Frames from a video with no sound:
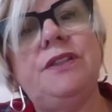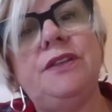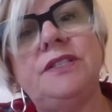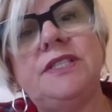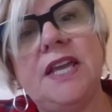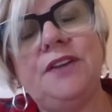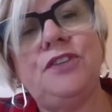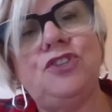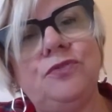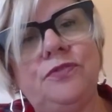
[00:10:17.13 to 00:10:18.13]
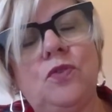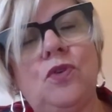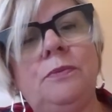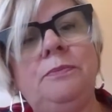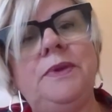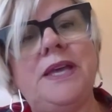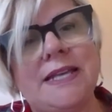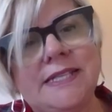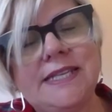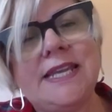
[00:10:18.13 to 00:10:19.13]
that service reform
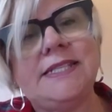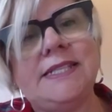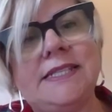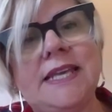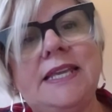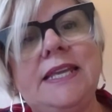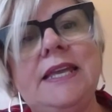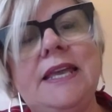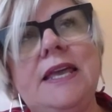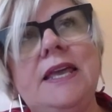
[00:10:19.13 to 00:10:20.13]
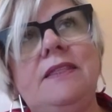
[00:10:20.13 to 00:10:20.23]
is necessary,